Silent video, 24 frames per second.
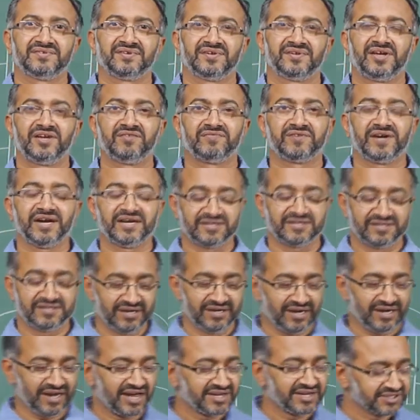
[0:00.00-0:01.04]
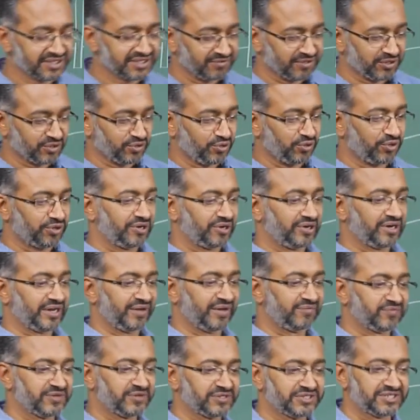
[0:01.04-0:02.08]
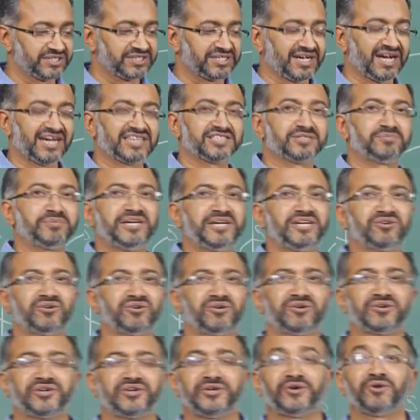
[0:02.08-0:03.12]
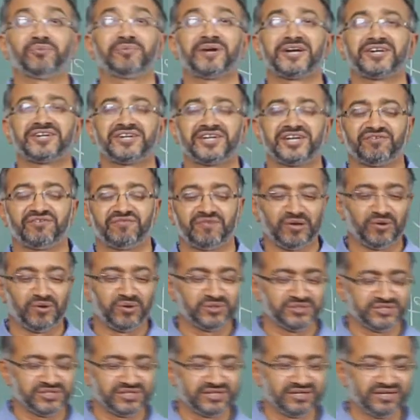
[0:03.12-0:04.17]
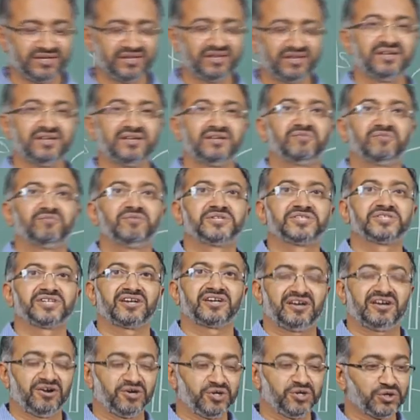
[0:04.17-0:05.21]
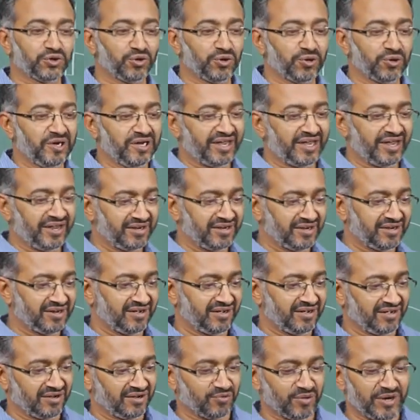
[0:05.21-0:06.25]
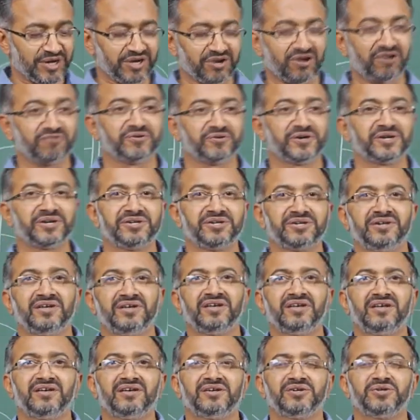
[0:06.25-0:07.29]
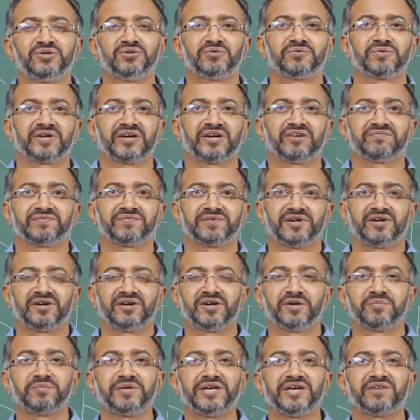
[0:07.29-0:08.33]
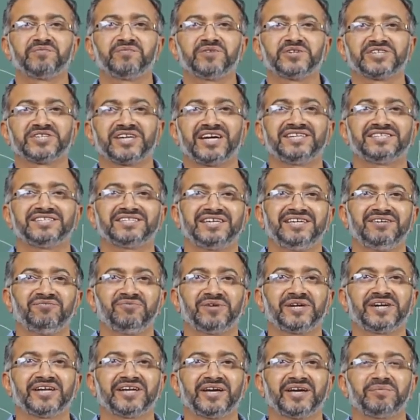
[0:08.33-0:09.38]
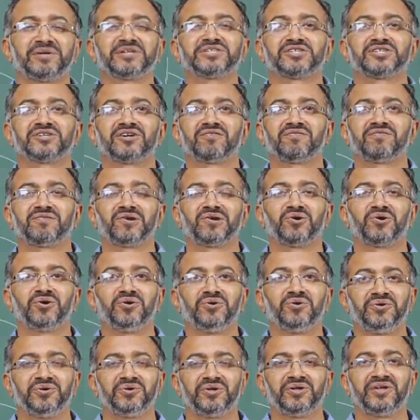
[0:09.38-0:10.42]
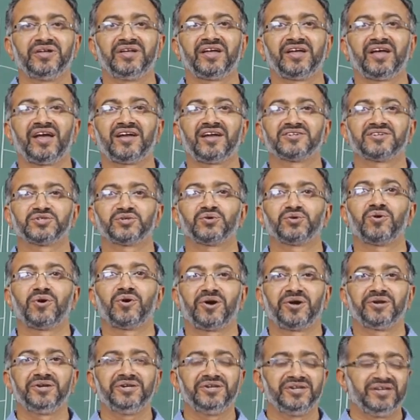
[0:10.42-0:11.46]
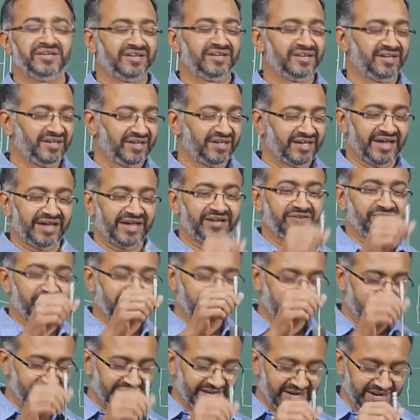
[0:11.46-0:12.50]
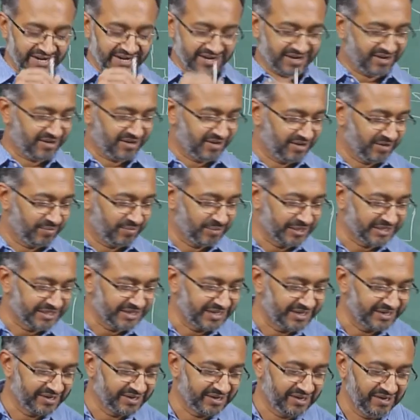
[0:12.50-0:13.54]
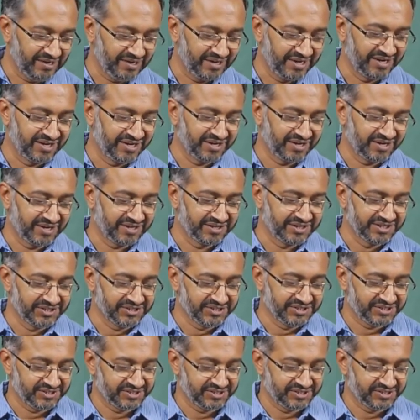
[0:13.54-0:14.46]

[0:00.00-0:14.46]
In fact, in class our whole emphasis has been on rheometric flows which are controlled, and quite often you would have heard me emphasizing one-dimensional flow and so on. And if I take material in this